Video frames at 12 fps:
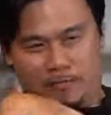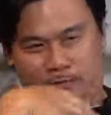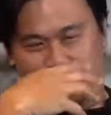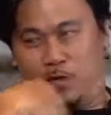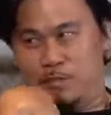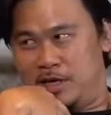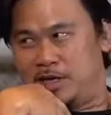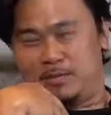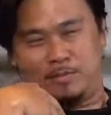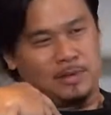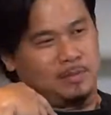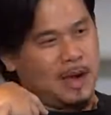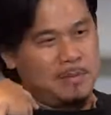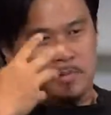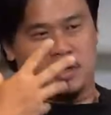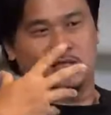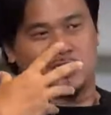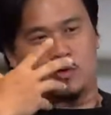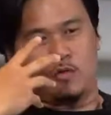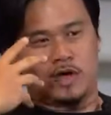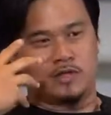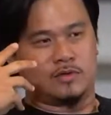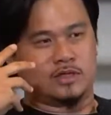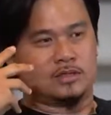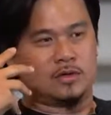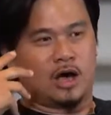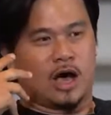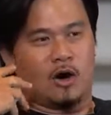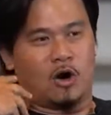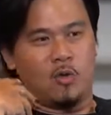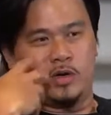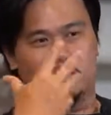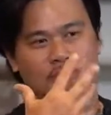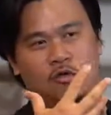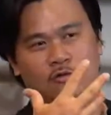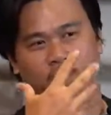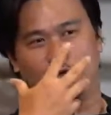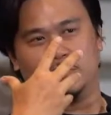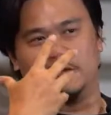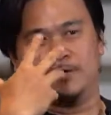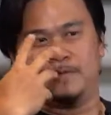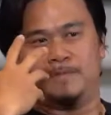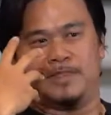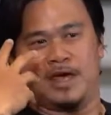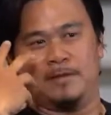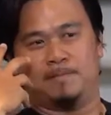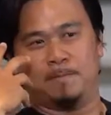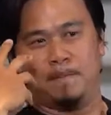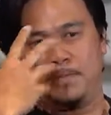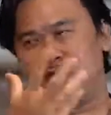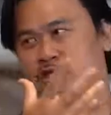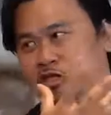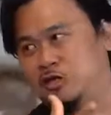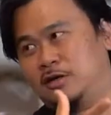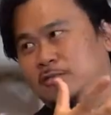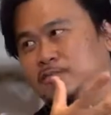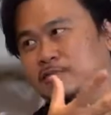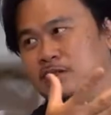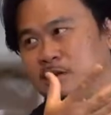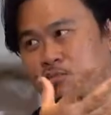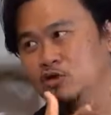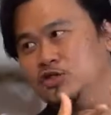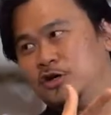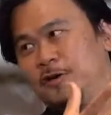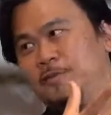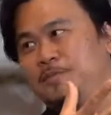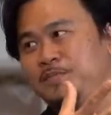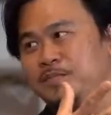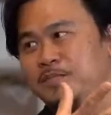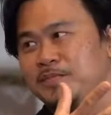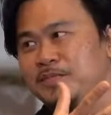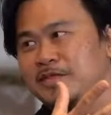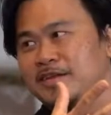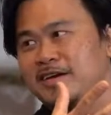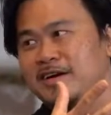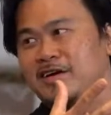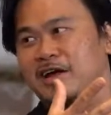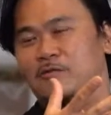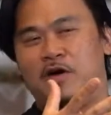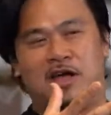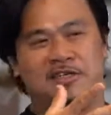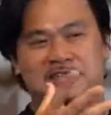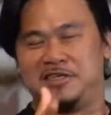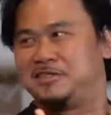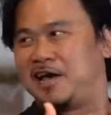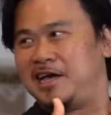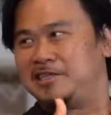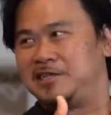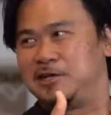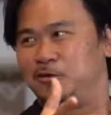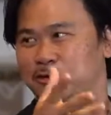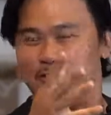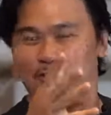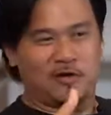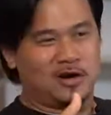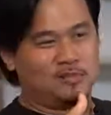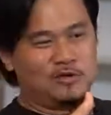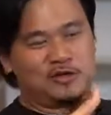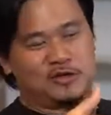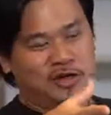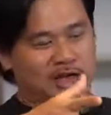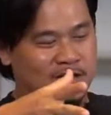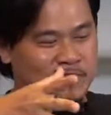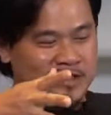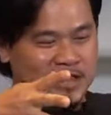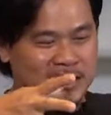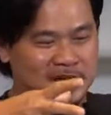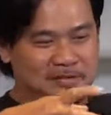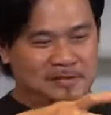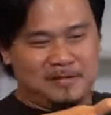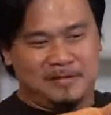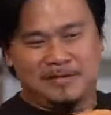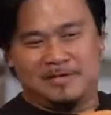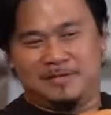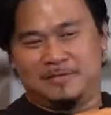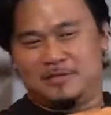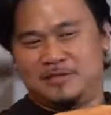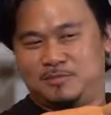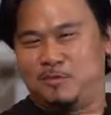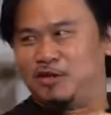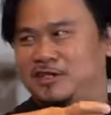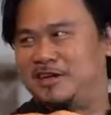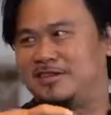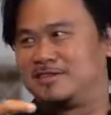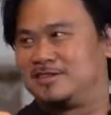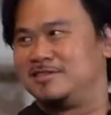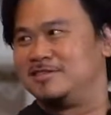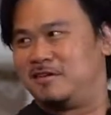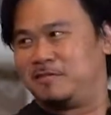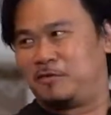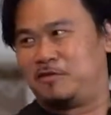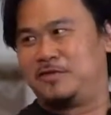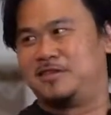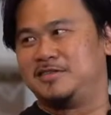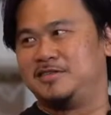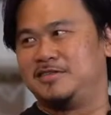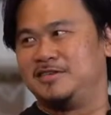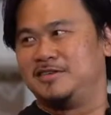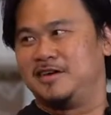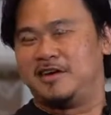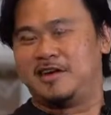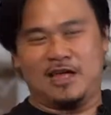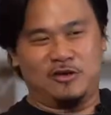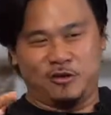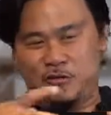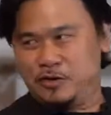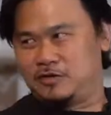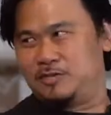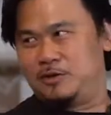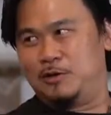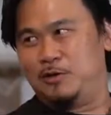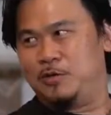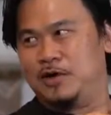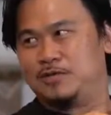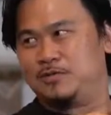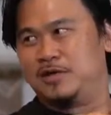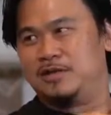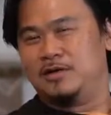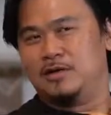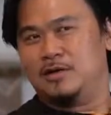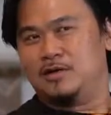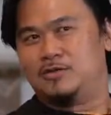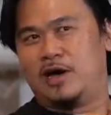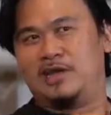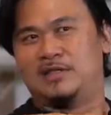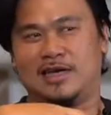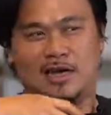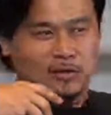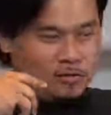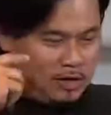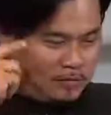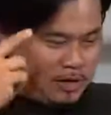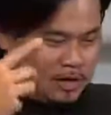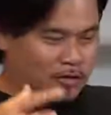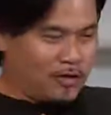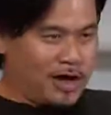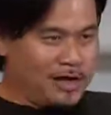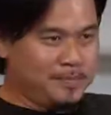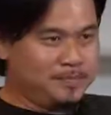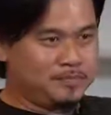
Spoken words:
for me, my biggest advice was I always look for that big shot, the moonshot. All right. Whereas these guys, they don't look for the moonshot. They actually take small chunks of profits, and your risk will be lower as well. So I decided to give it a try.